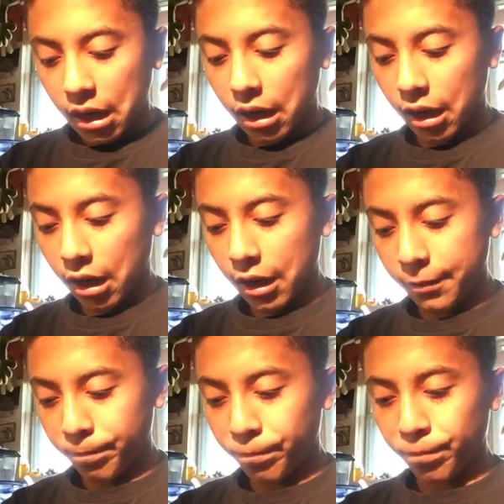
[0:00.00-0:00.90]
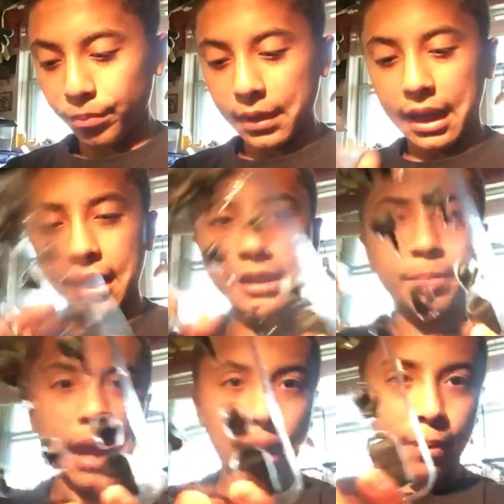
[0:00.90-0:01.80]
Um, and his
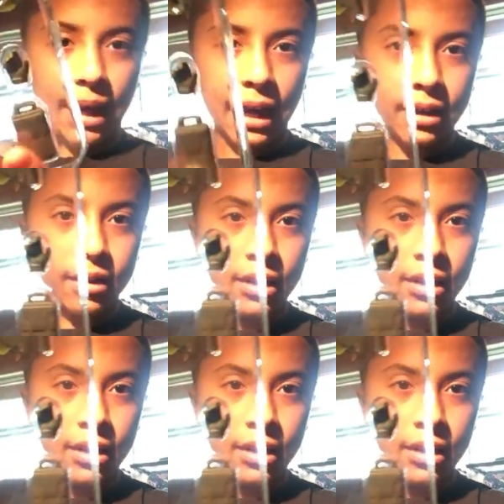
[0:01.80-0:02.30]
backpack.